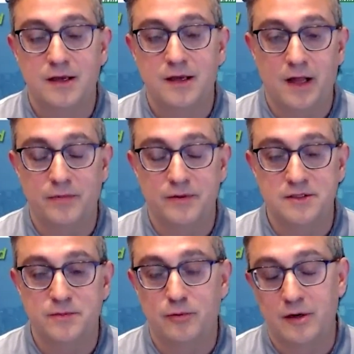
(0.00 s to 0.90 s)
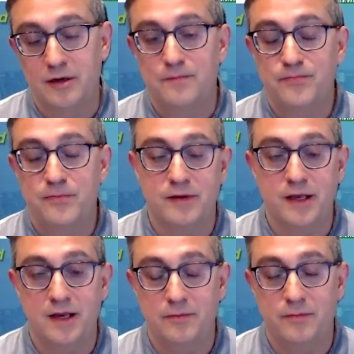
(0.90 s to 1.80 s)
help and support
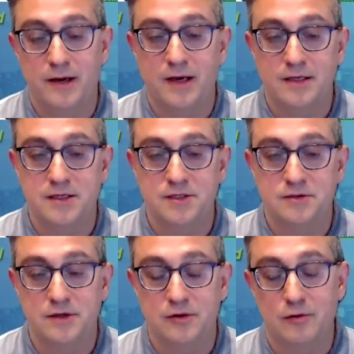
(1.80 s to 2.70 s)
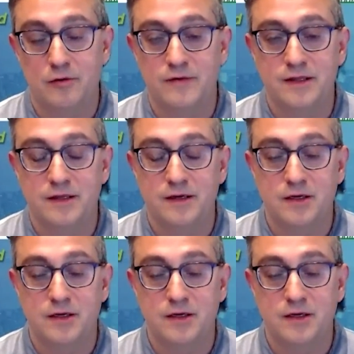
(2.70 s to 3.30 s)
created by essentially COVID,